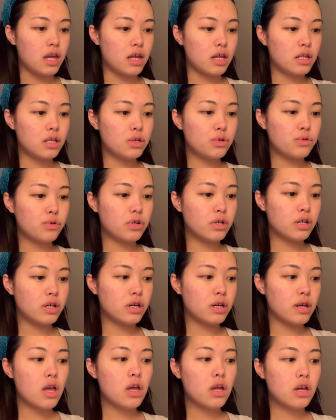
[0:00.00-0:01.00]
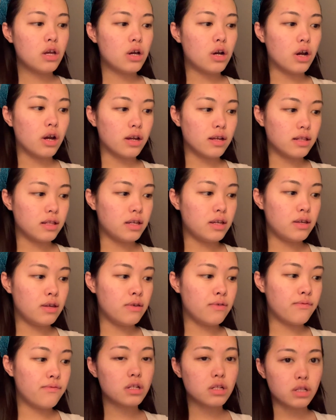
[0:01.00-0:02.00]
Anua
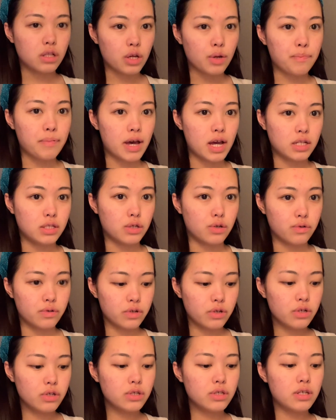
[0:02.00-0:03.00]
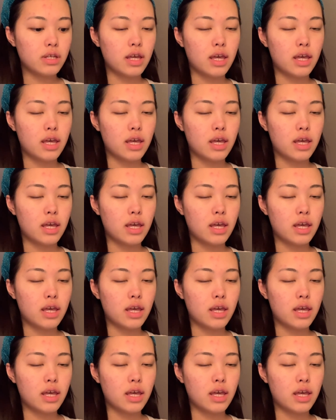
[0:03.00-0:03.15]
Heartleaf Clear Pad Toners.